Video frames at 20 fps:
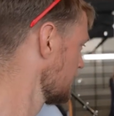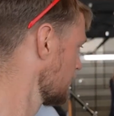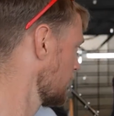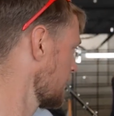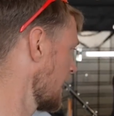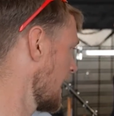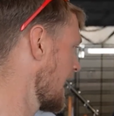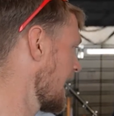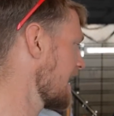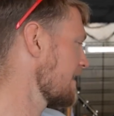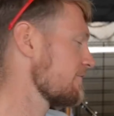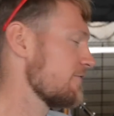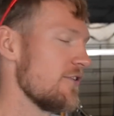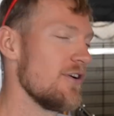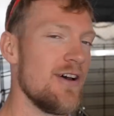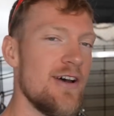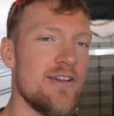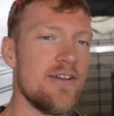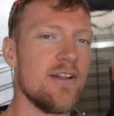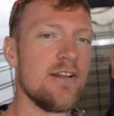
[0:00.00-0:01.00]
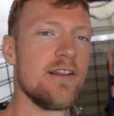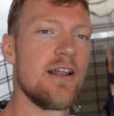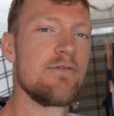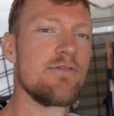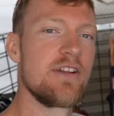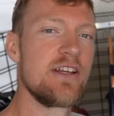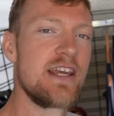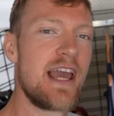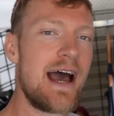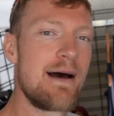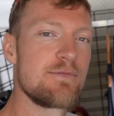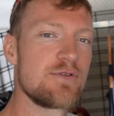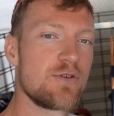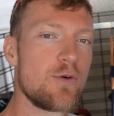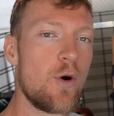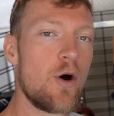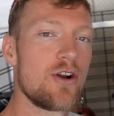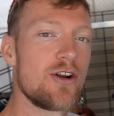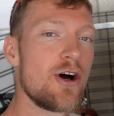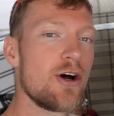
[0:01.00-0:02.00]
we have the lovely Yam
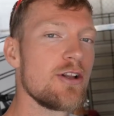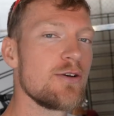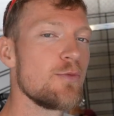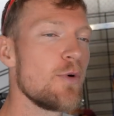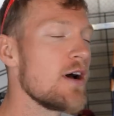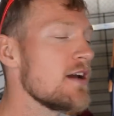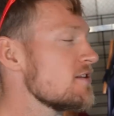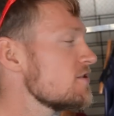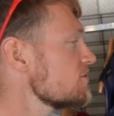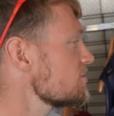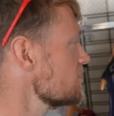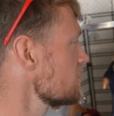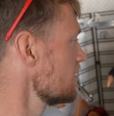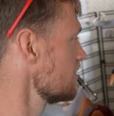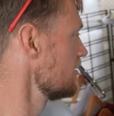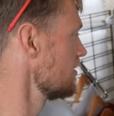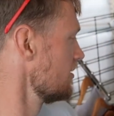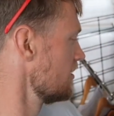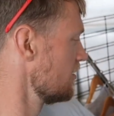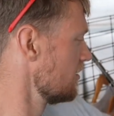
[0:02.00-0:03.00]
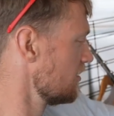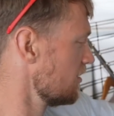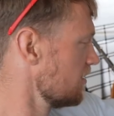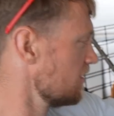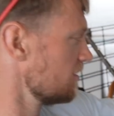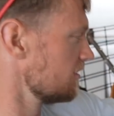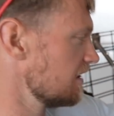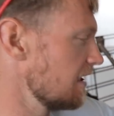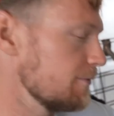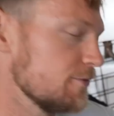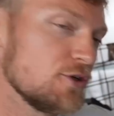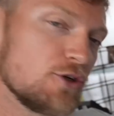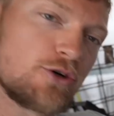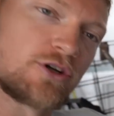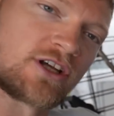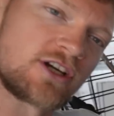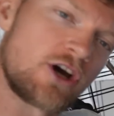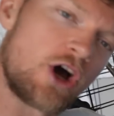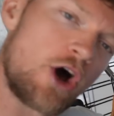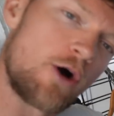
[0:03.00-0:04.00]
Squad all-in-ones. Let me know
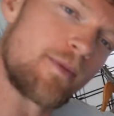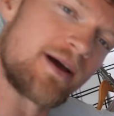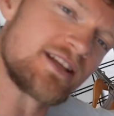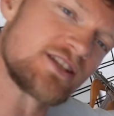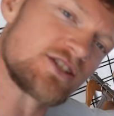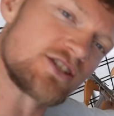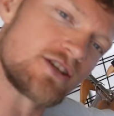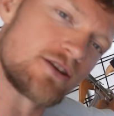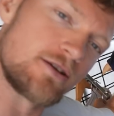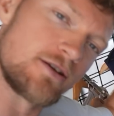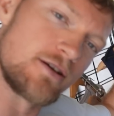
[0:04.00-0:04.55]
in the comments